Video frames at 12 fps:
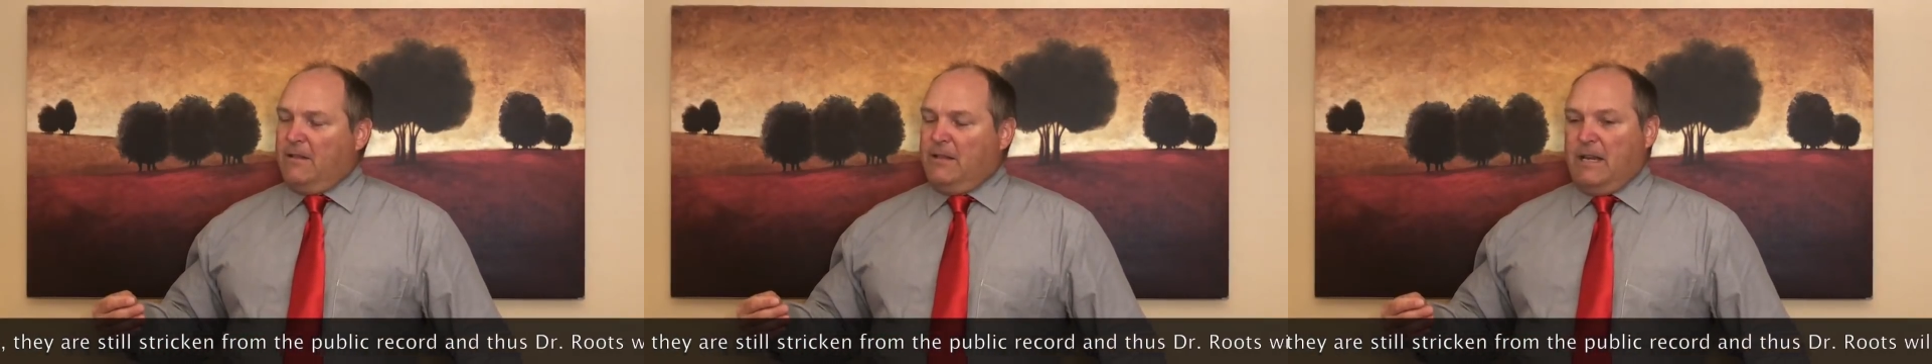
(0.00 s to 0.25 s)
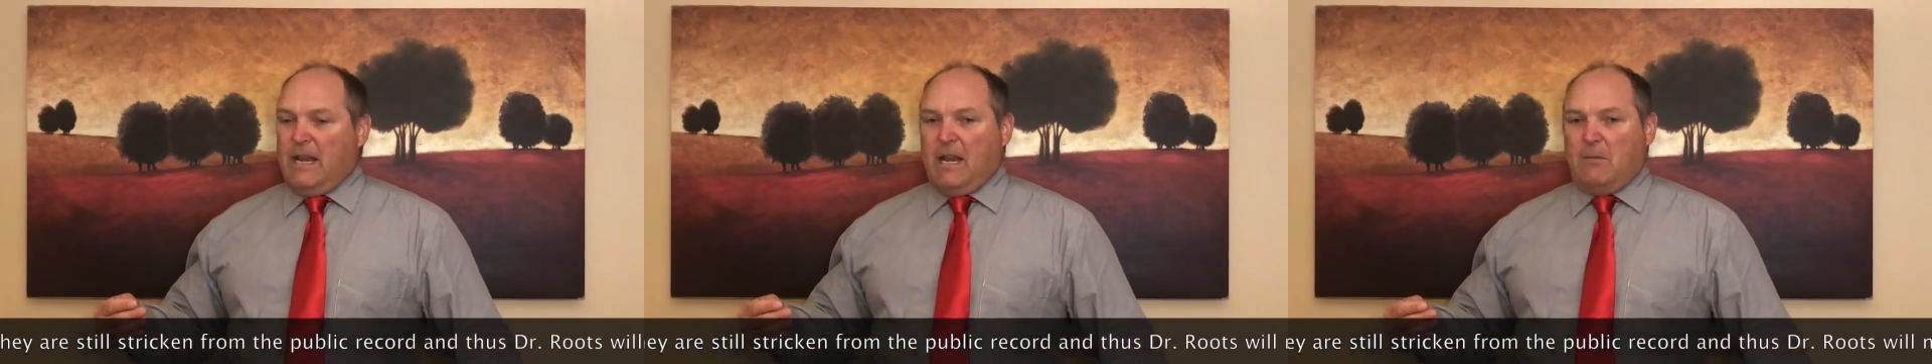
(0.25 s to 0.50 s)

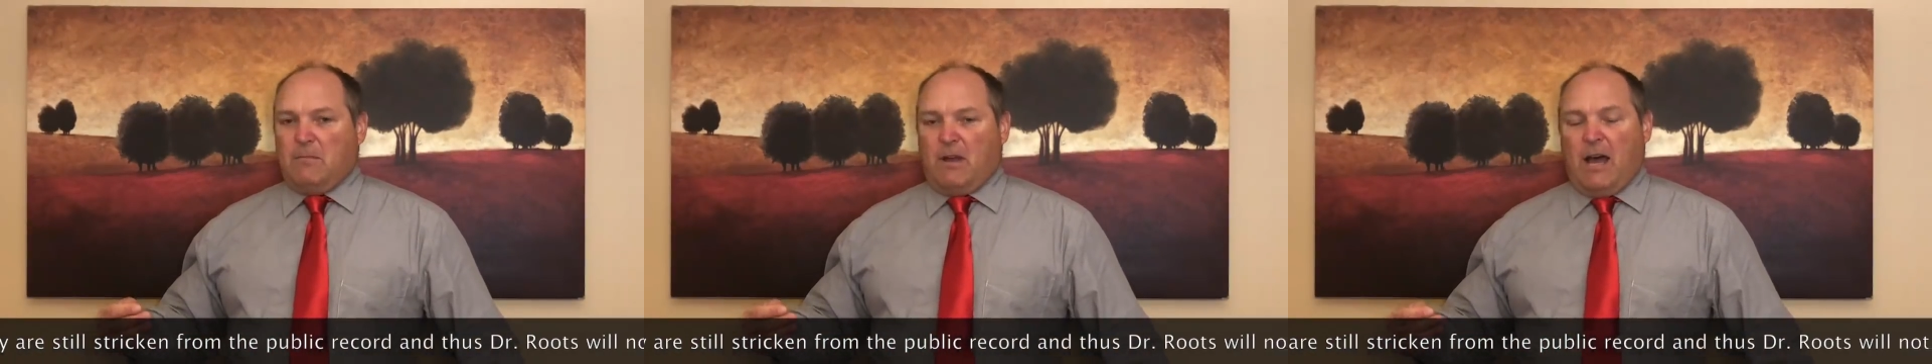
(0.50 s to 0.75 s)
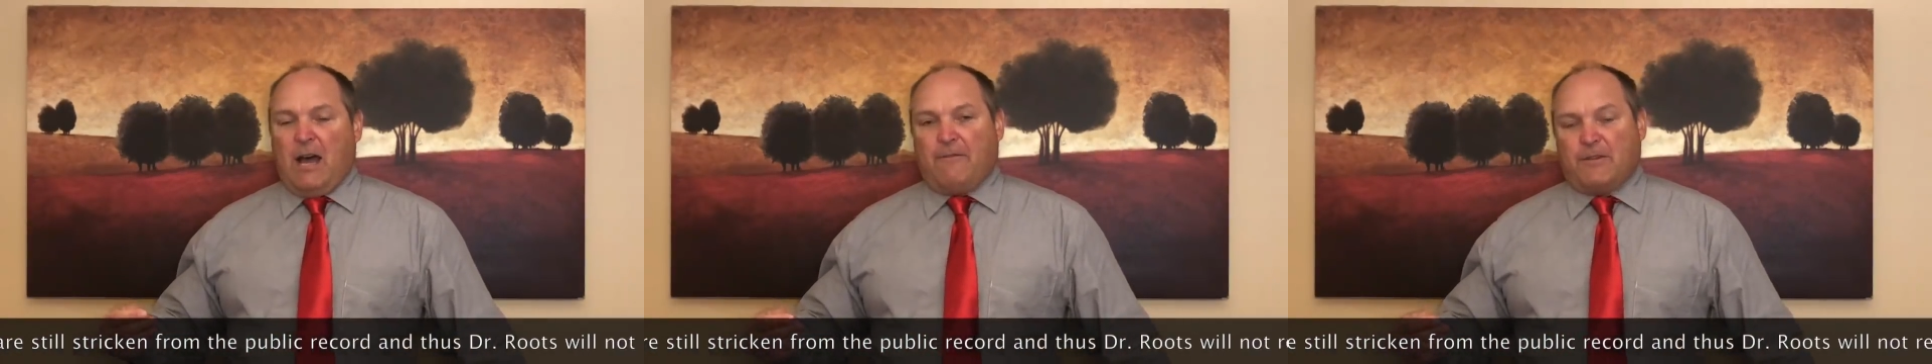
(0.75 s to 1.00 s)
the name
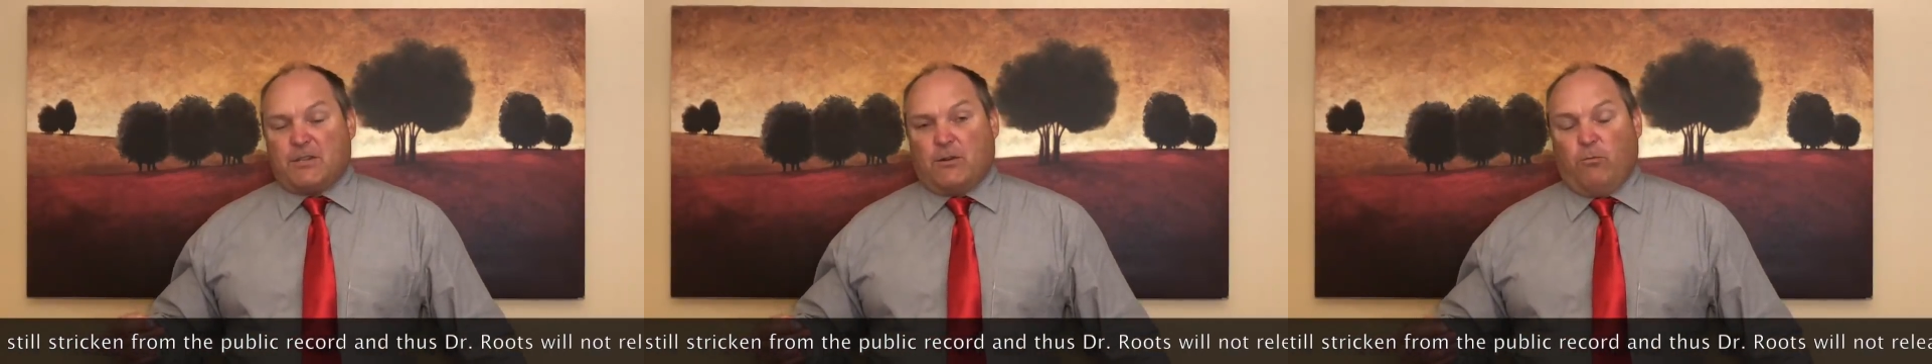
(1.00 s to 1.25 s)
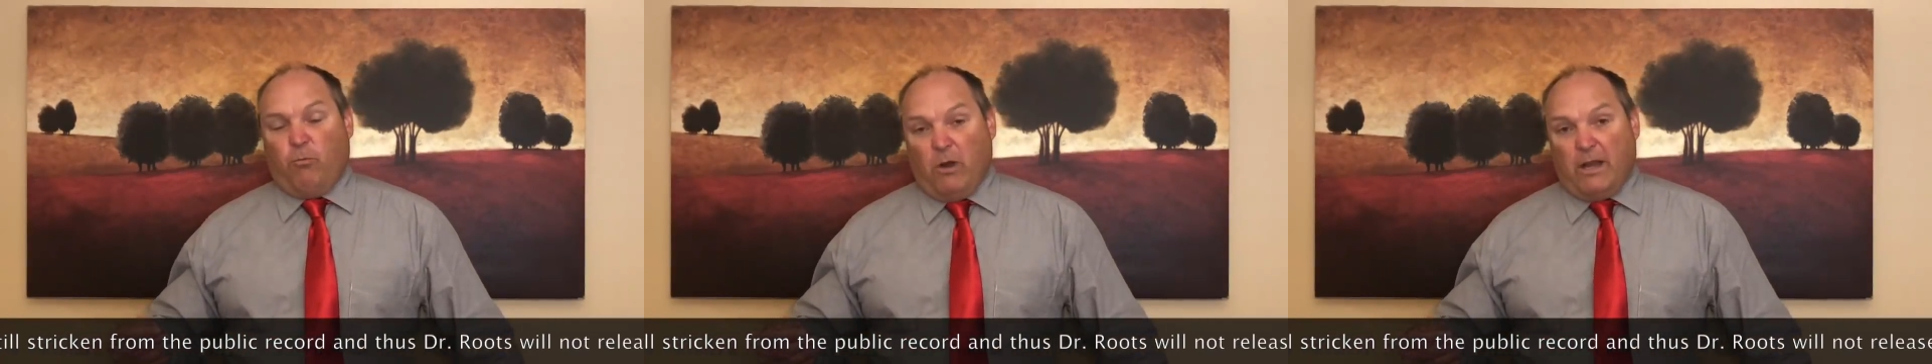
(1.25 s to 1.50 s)
Officer
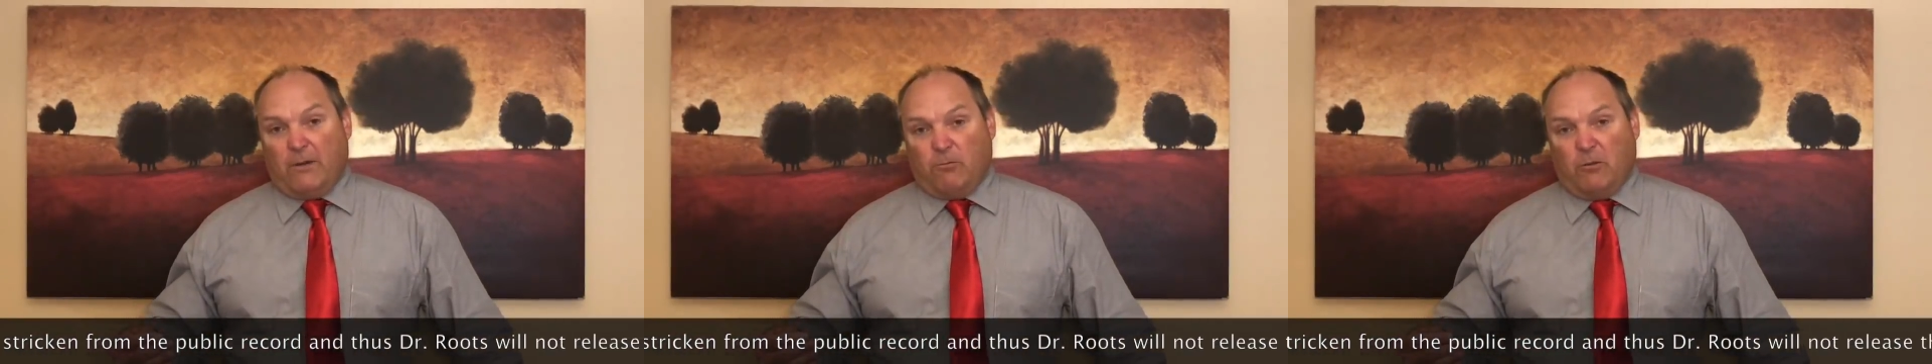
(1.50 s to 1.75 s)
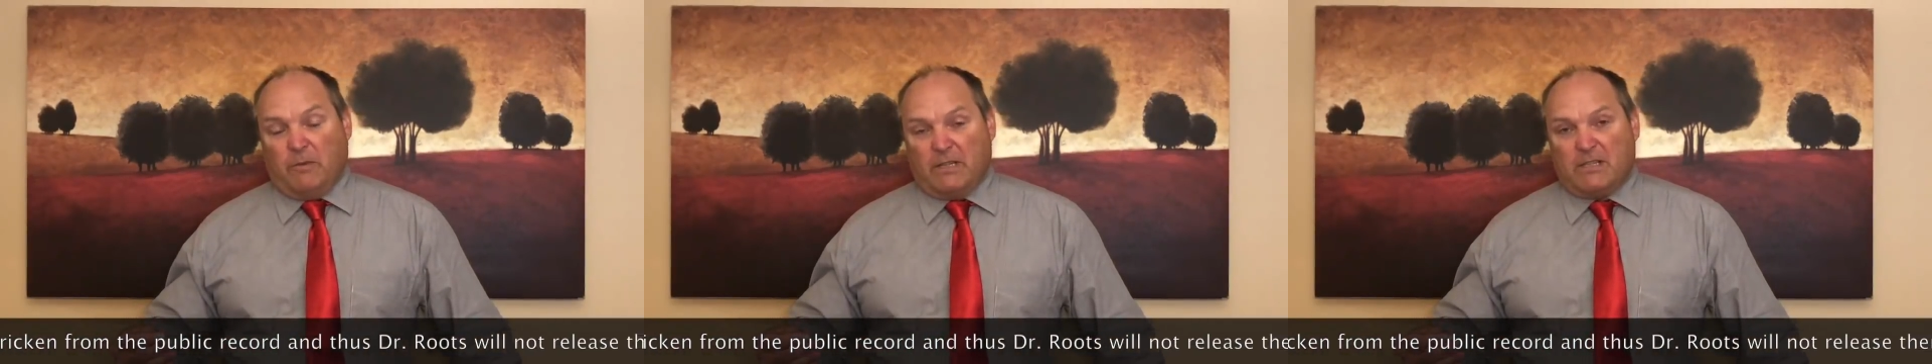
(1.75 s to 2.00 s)
1
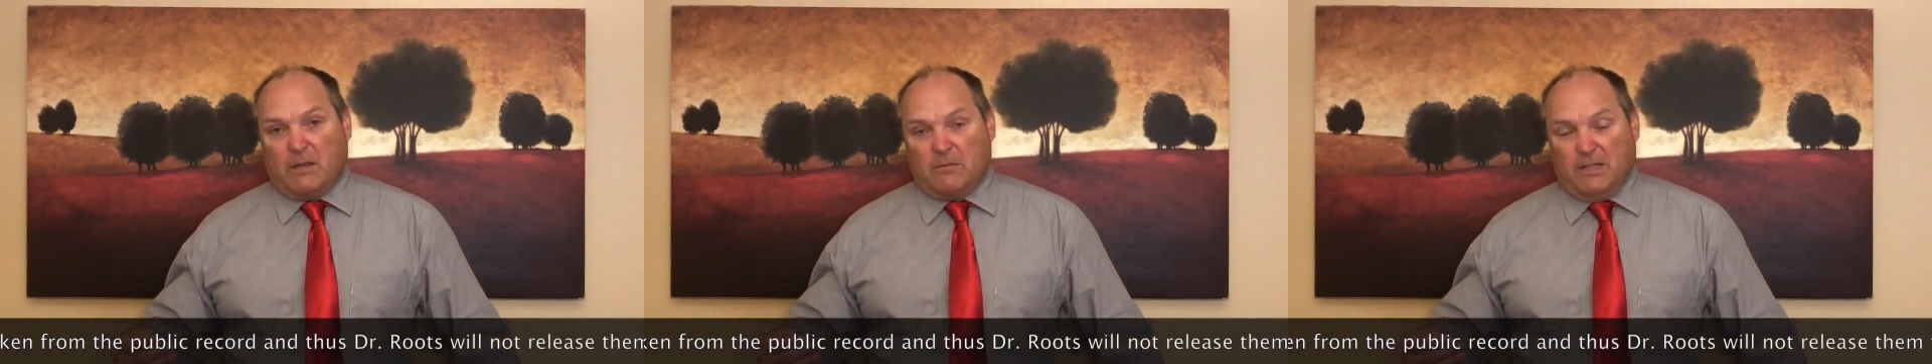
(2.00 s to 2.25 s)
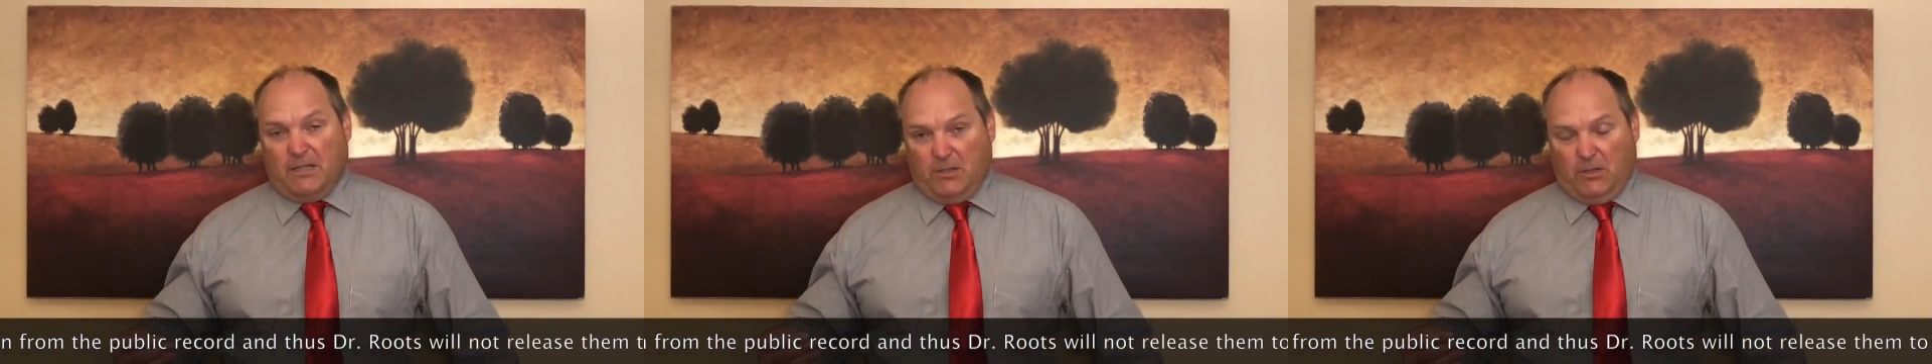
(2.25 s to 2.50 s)
will be
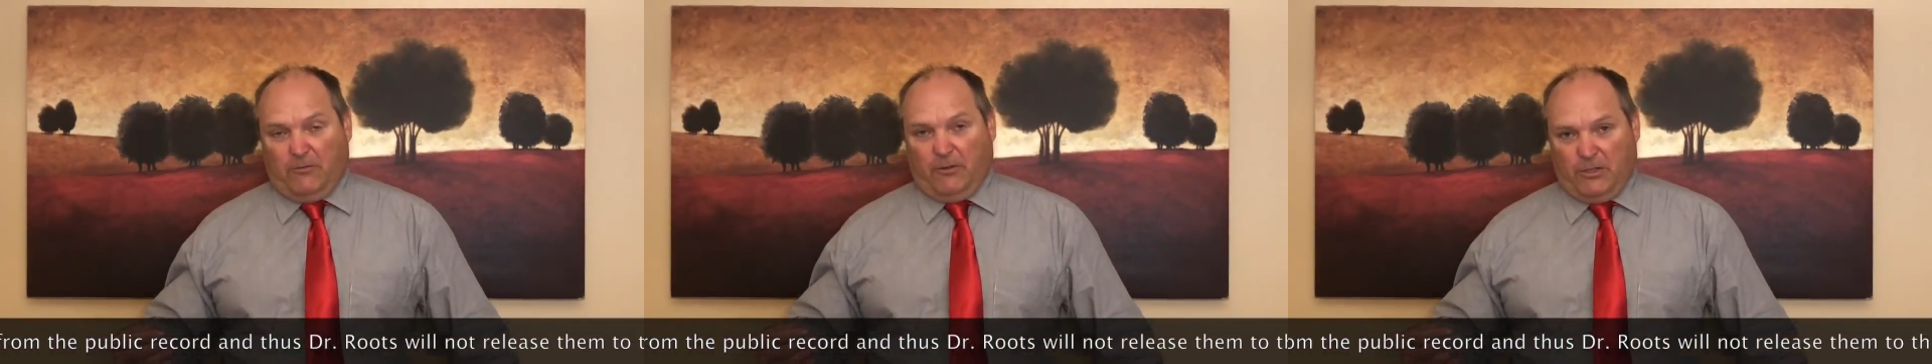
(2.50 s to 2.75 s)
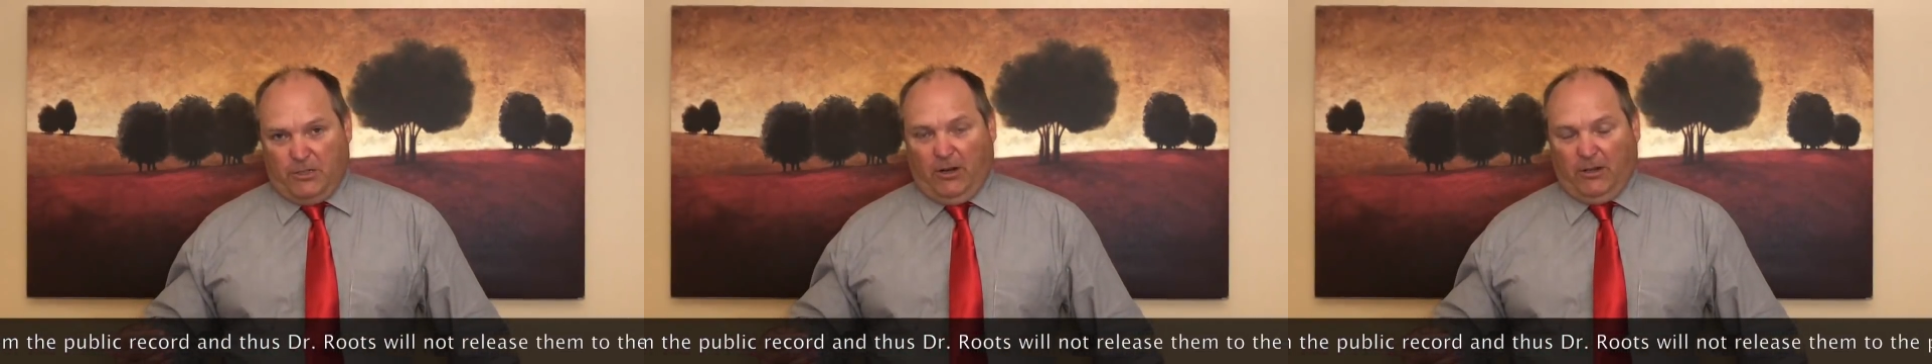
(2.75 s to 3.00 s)
substituted for
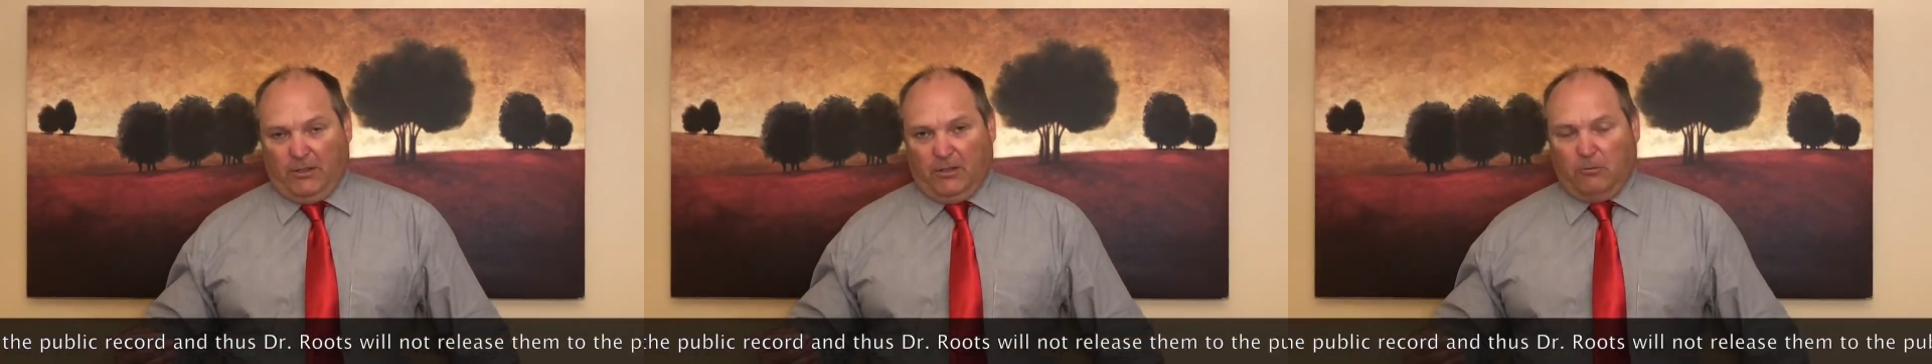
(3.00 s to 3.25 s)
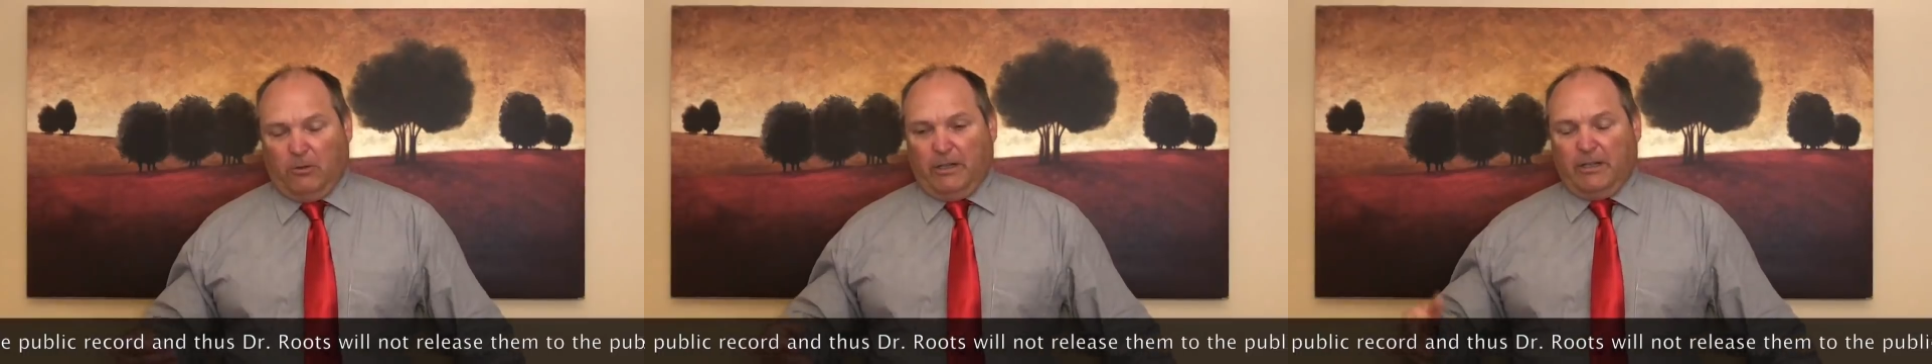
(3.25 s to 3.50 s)
John
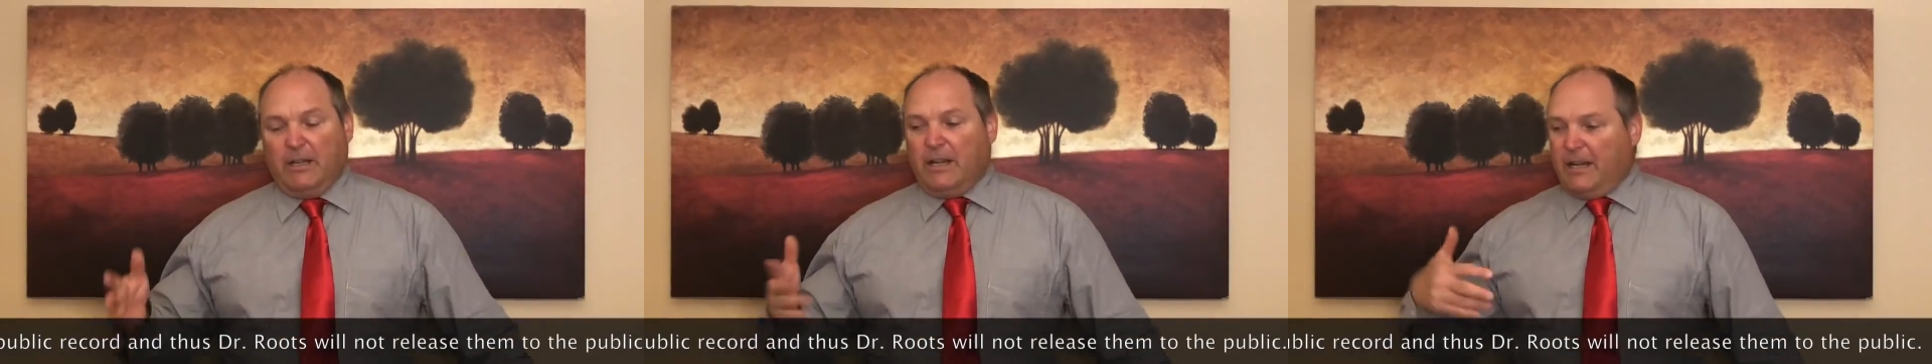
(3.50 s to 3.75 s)
Doe 1.